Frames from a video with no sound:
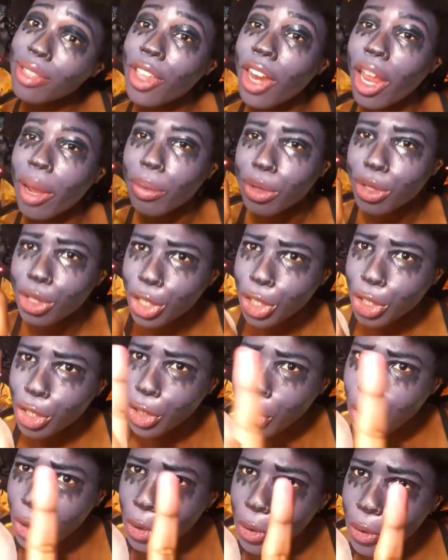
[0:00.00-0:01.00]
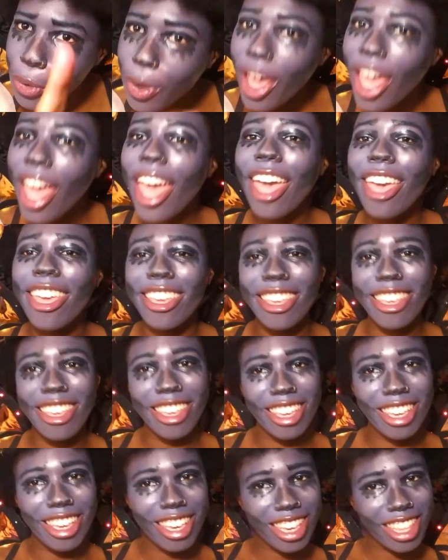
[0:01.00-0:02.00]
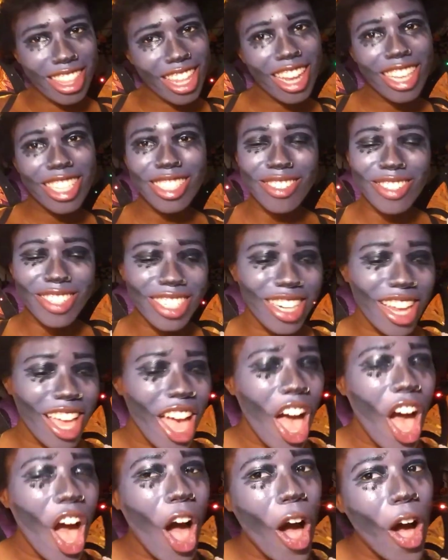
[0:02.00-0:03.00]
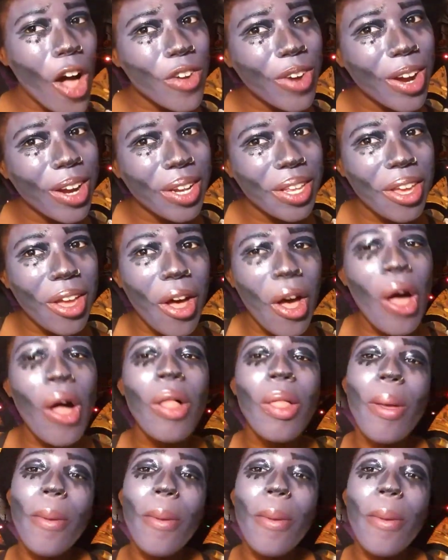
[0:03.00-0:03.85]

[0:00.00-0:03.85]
And I will see you in the next one. Alrighty, y'all.